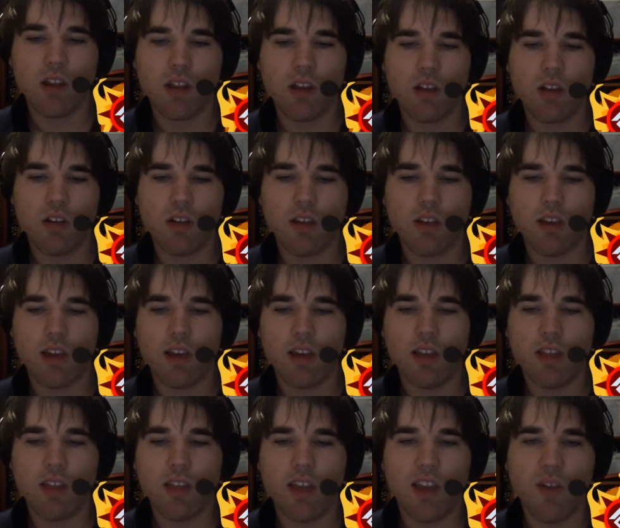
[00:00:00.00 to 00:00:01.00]

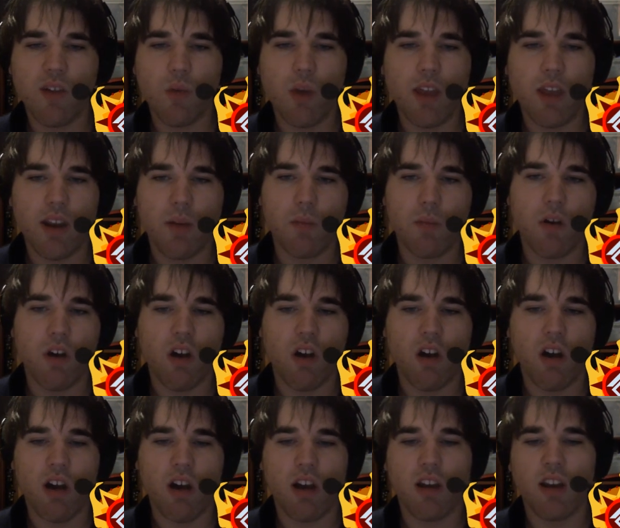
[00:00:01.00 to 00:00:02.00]
okay, they win a
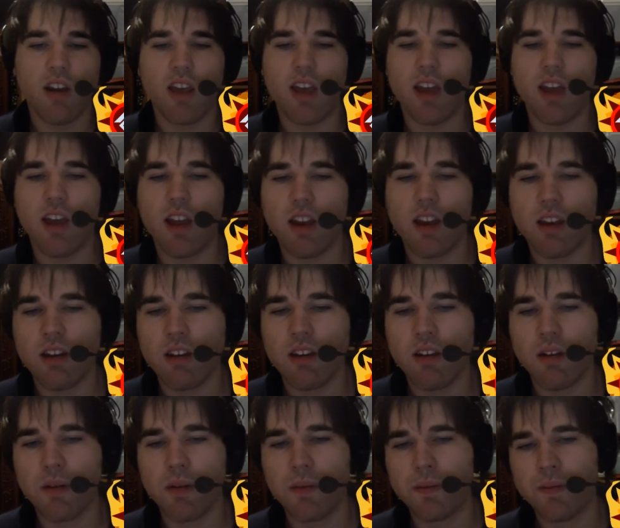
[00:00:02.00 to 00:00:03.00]
pawn, and
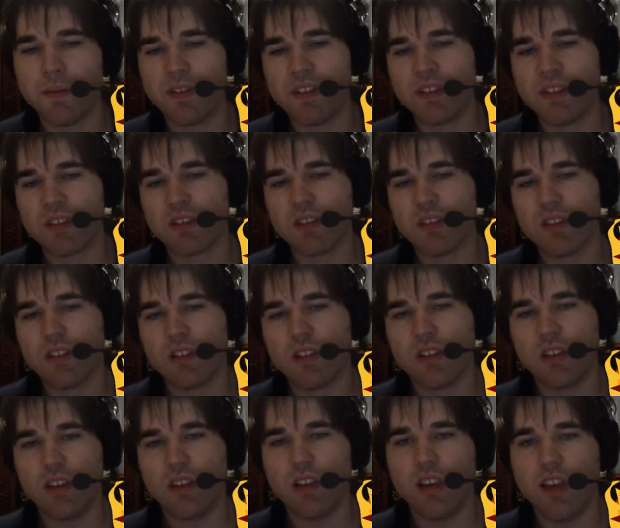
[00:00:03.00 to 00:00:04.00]

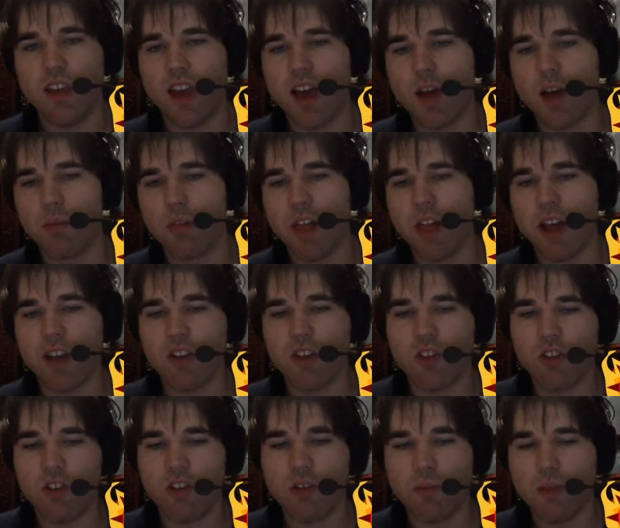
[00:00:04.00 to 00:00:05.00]
yeah, black
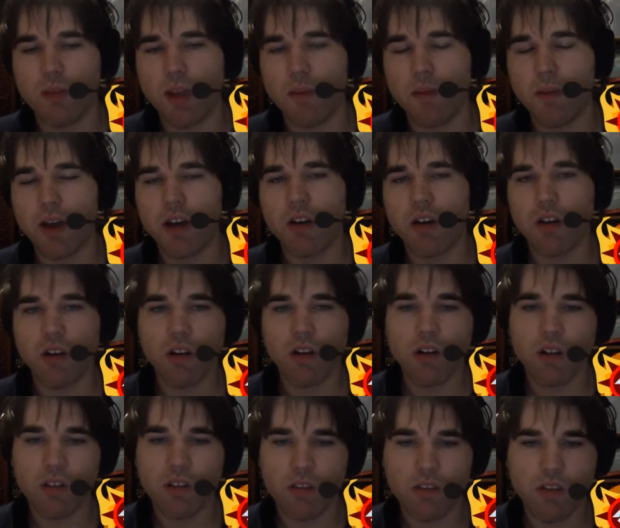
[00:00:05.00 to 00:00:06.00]
should be better.
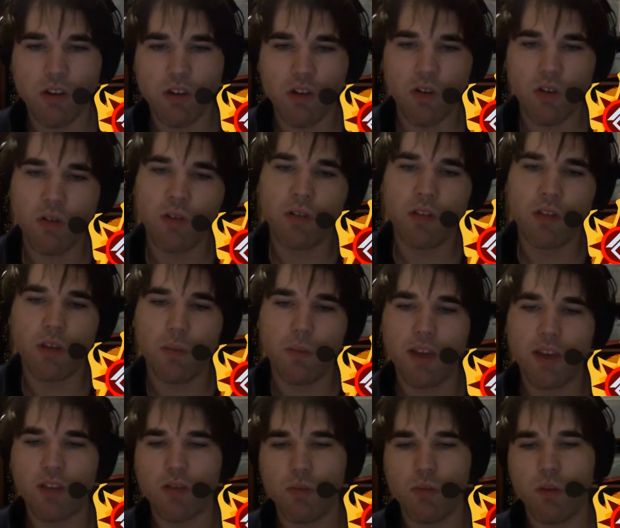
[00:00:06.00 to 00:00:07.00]
So the
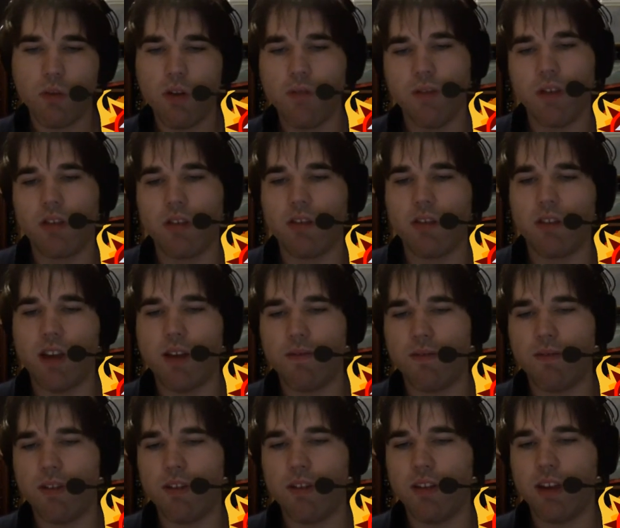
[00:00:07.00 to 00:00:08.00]
best move is
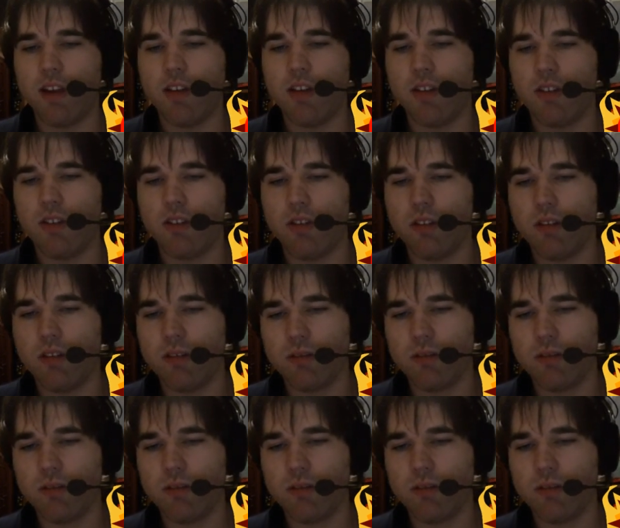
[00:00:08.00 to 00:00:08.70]
definitely to